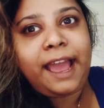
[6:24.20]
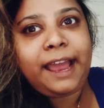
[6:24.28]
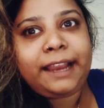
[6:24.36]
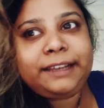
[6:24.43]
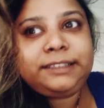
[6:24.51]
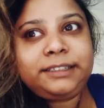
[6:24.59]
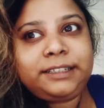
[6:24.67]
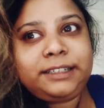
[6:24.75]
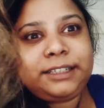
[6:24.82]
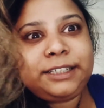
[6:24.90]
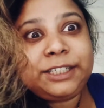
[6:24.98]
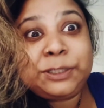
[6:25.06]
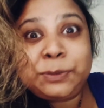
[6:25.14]
and
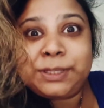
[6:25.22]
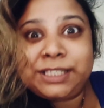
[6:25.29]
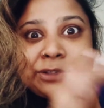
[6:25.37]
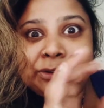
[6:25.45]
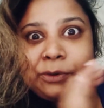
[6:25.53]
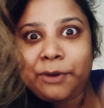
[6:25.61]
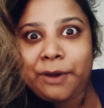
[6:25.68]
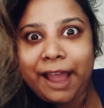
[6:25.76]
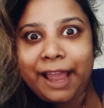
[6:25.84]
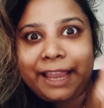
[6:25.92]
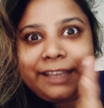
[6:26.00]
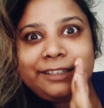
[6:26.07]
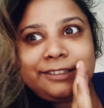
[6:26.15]
it was
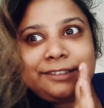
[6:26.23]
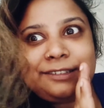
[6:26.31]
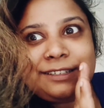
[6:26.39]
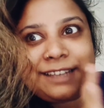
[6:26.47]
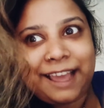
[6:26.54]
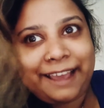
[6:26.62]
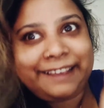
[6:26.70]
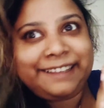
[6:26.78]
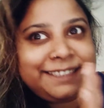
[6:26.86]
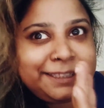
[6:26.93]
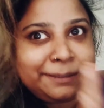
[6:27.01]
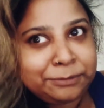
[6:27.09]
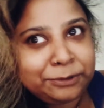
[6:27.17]
quite a
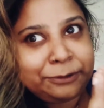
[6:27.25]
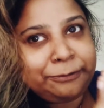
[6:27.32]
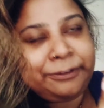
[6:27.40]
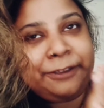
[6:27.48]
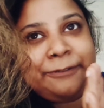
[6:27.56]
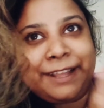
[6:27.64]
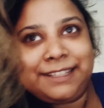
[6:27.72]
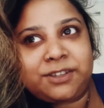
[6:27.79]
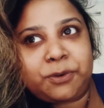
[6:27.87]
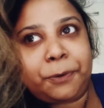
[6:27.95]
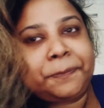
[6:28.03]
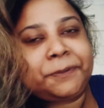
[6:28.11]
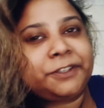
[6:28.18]
nice movie, well
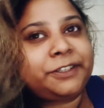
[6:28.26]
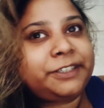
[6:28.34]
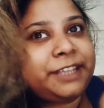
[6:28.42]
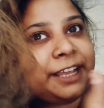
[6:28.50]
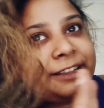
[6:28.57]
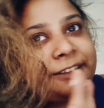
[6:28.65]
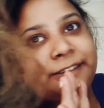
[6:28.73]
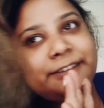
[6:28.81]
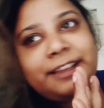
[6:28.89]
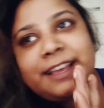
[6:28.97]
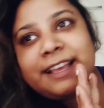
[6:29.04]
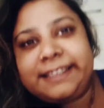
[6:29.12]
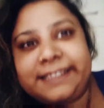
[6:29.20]
scripted, and the
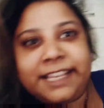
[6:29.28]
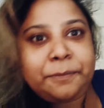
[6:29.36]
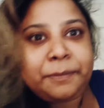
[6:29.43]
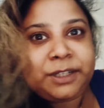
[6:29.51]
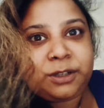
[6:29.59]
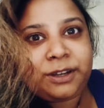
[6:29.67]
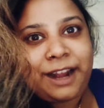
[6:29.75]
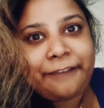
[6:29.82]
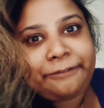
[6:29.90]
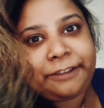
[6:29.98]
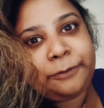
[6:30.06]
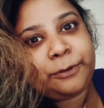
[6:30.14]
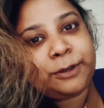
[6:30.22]

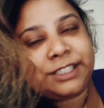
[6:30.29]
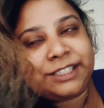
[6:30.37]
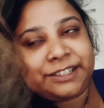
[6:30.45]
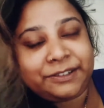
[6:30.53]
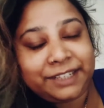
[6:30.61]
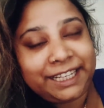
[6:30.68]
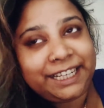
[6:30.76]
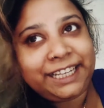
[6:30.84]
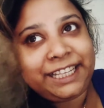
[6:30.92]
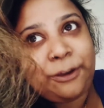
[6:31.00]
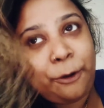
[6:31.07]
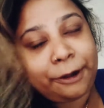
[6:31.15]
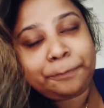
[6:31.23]
cinematography was
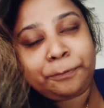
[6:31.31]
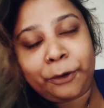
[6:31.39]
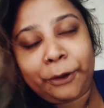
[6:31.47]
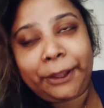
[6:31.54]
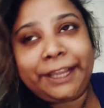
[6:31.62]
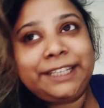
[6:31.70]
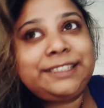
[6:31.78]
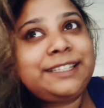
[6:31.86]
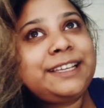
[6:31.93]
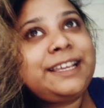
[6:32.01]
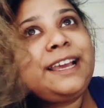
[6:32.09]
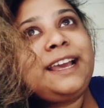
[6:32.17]
really on point.